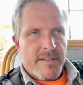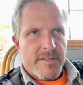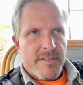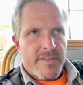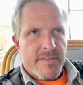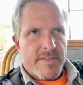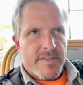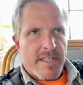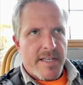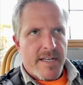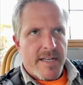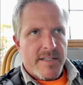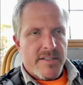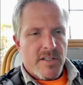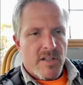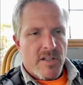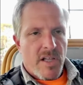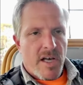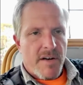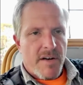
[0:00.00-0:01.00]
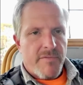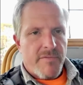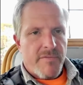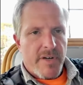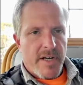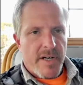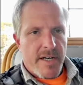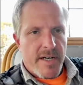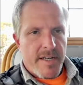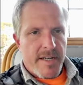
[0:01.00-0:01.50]
He was just saying it's a
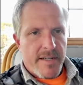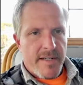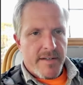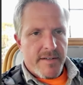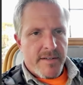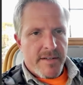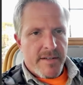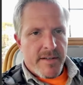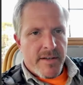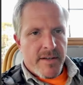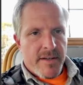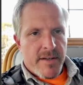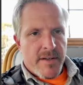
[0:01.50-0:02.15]
lot of fun and